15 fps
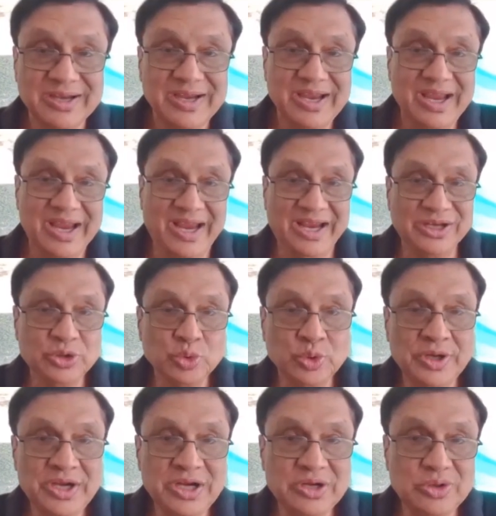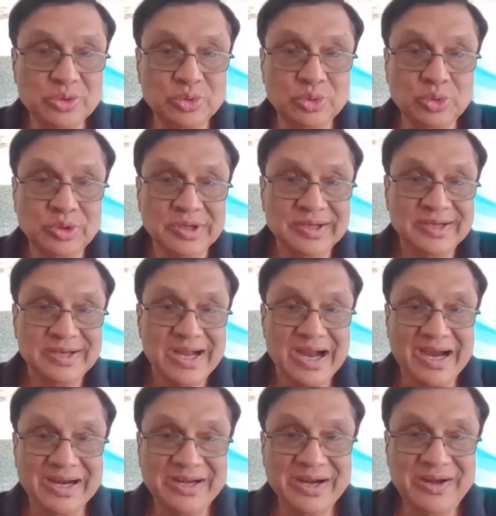And you need to
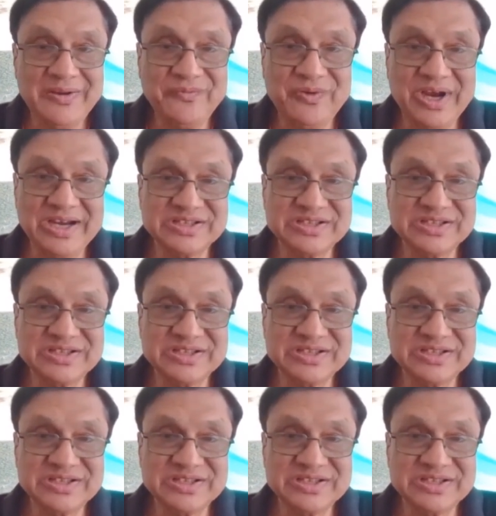identify